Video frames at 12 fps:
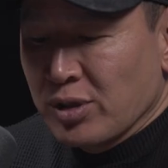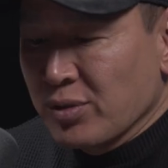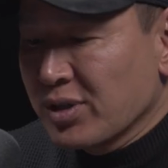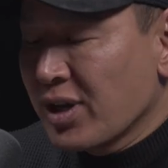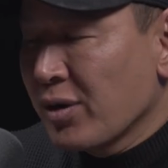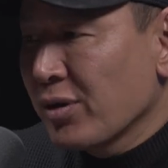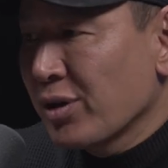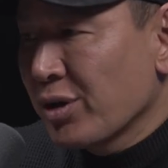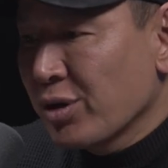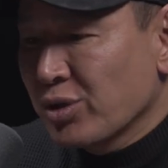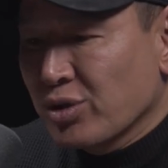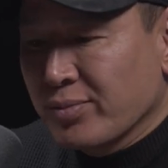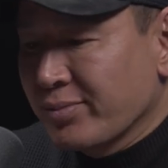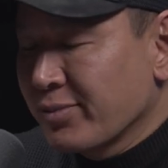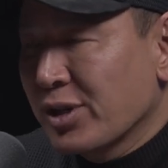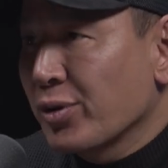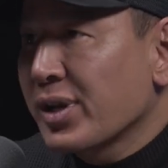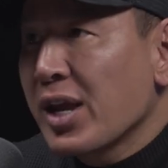You said earlier is
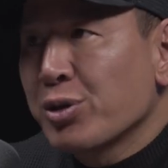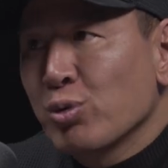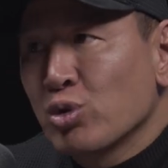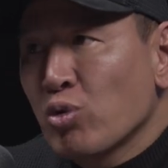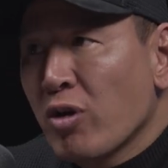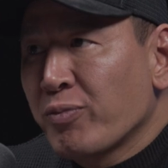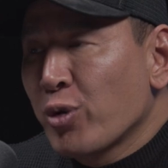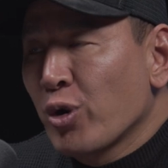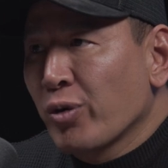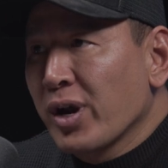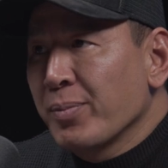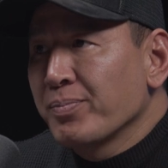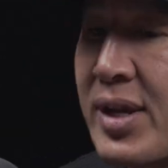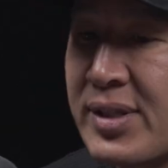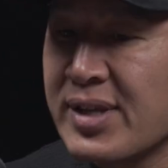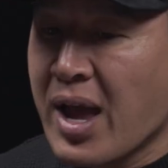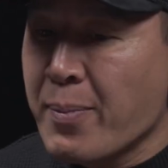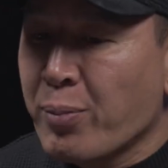K-12 program. Is
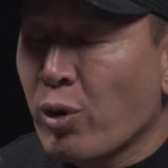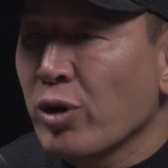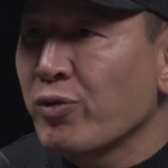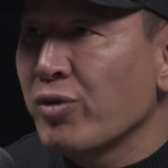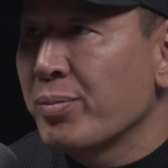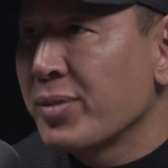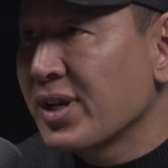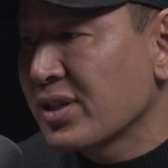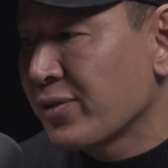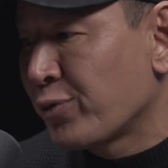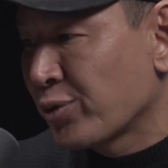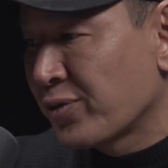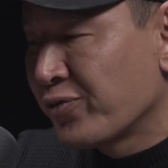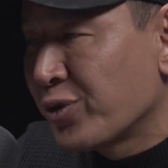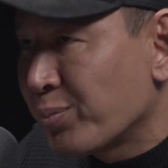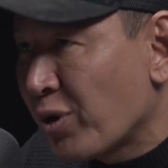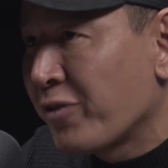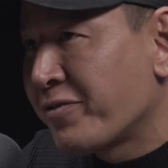that part of what makes the Folsom
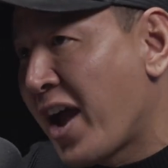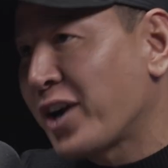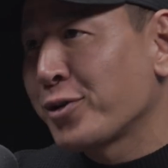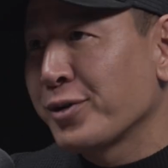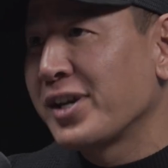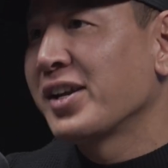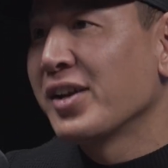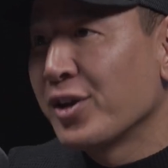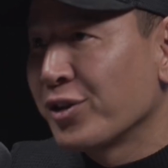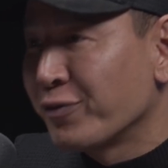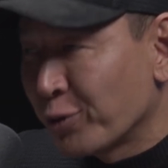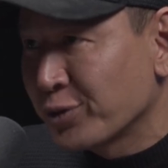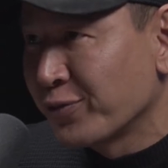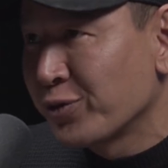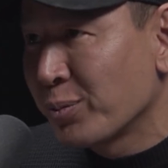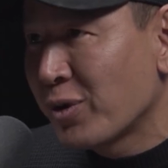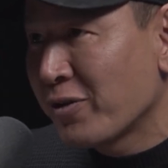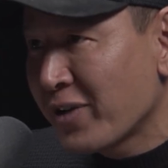Football Factory the Folsom
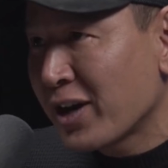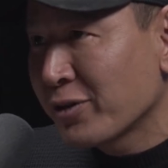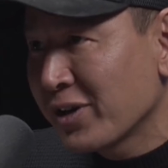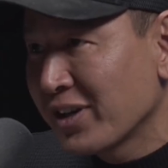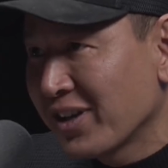Football Factory?